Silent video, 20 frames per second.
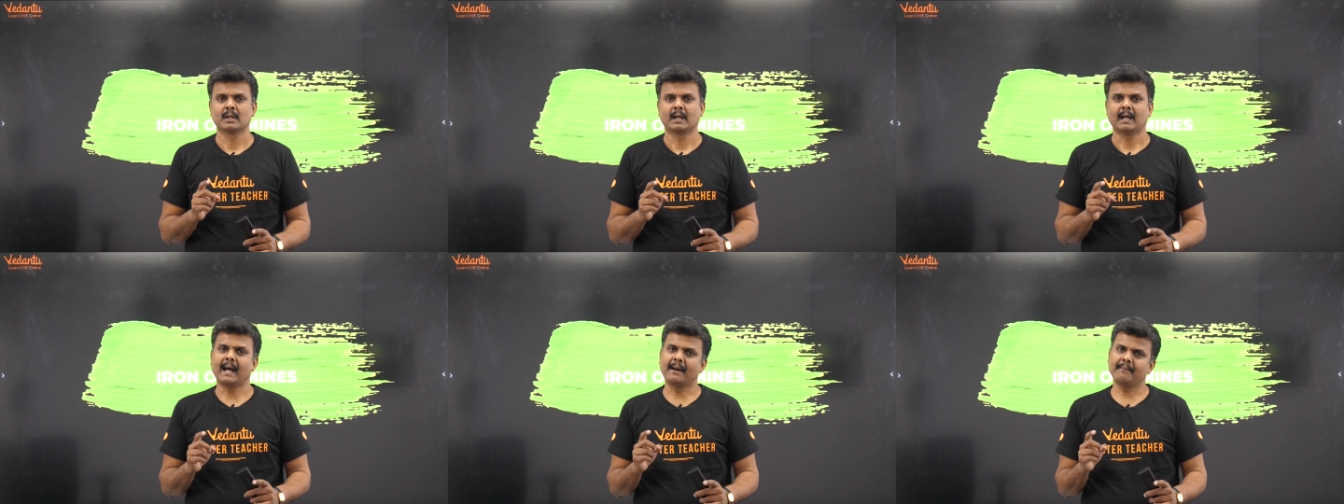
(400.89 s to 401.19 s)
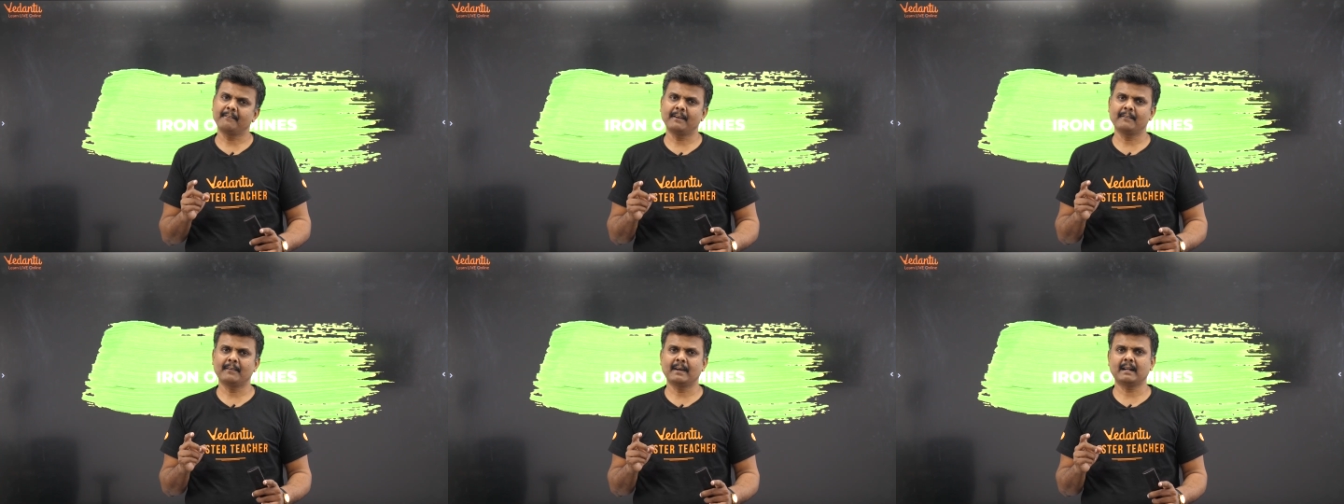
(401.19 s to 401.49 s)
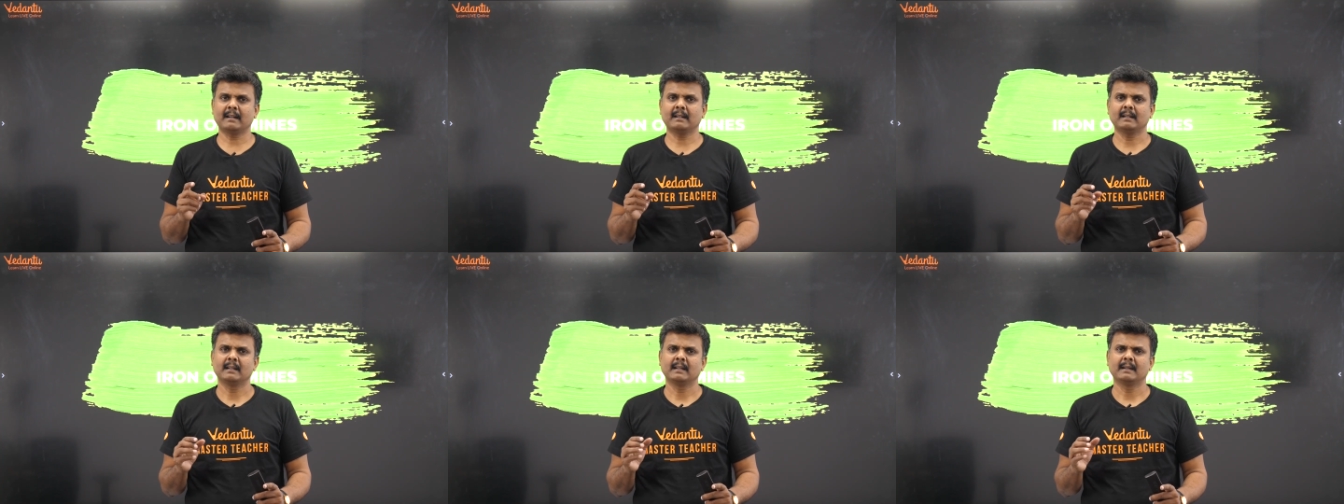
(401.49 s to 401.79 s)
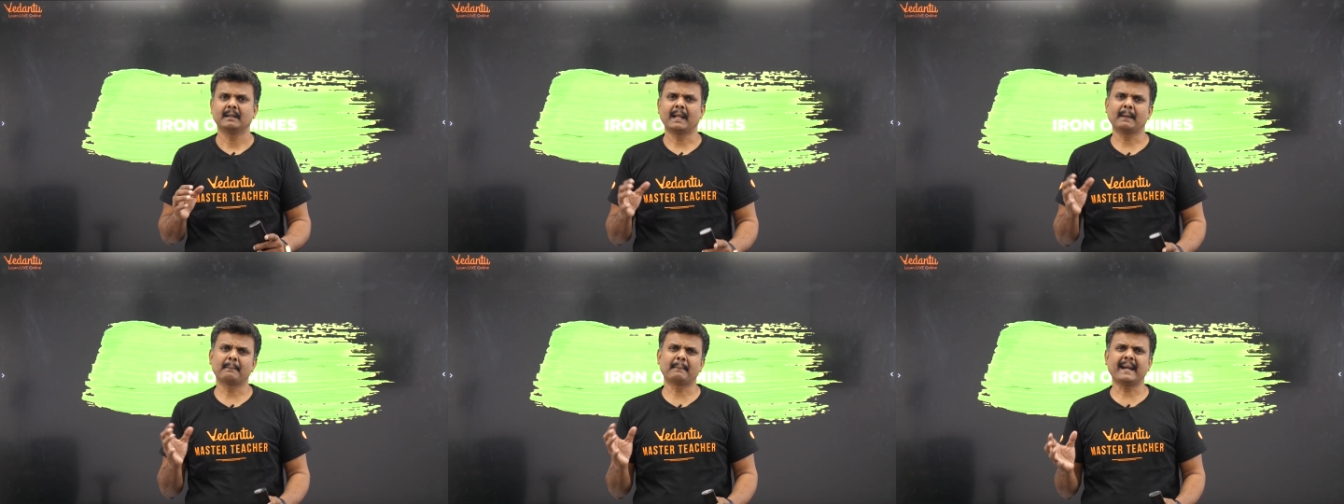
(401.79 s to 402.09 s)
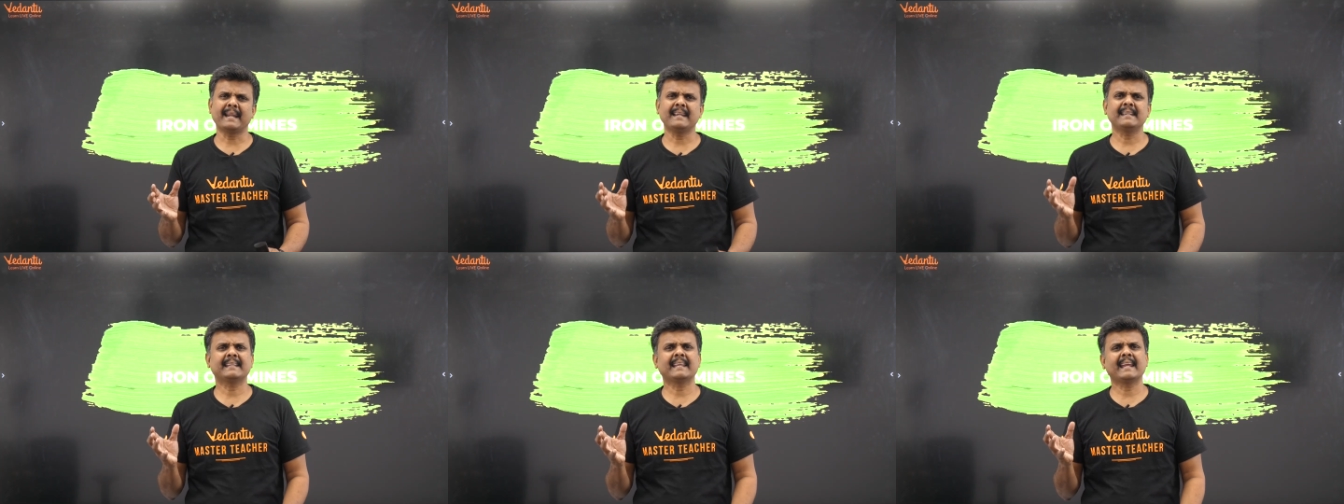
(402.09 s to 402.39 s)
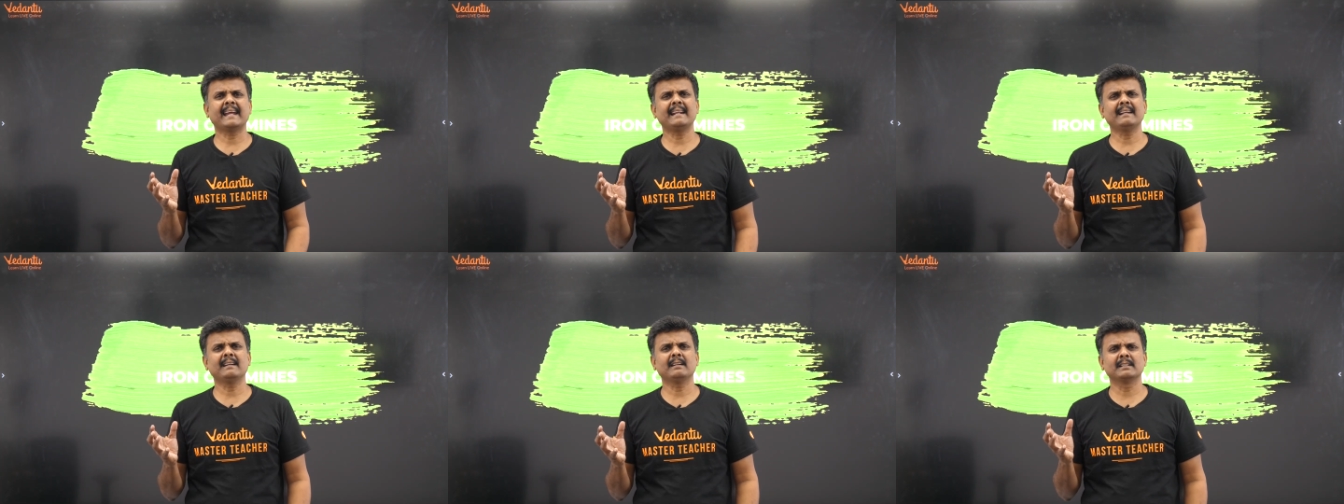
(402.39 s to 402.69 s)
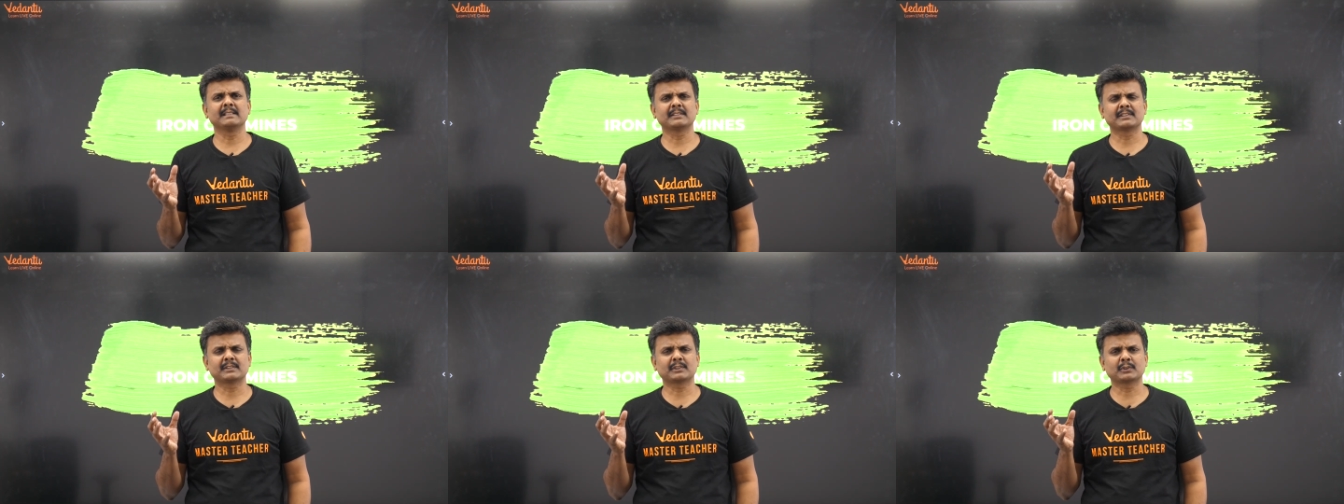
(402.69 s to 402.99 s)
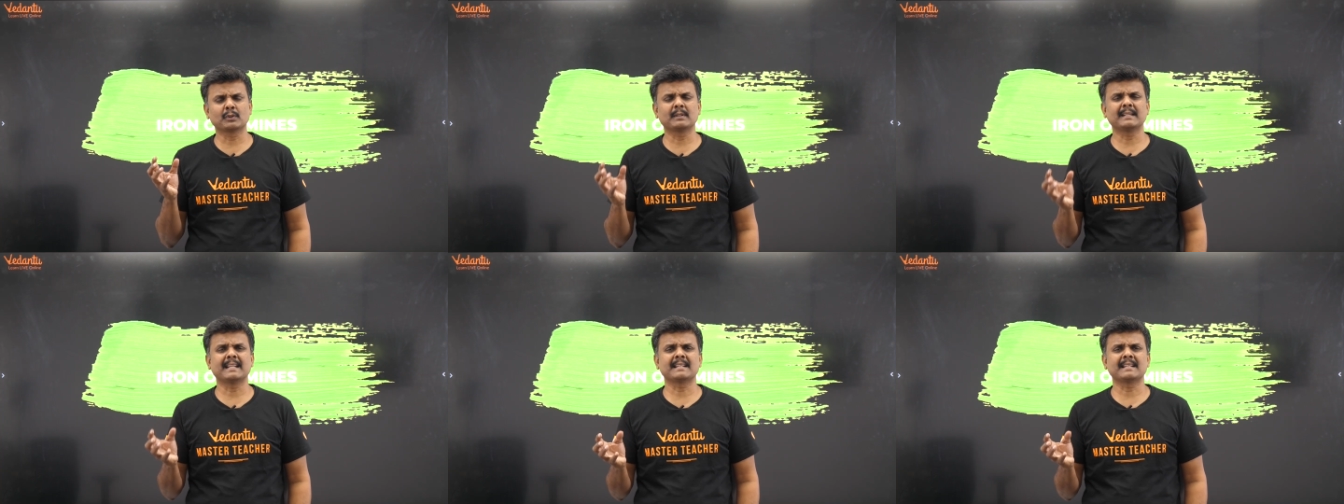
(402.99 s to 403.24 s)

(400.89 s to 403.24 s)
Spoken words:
However, a mine should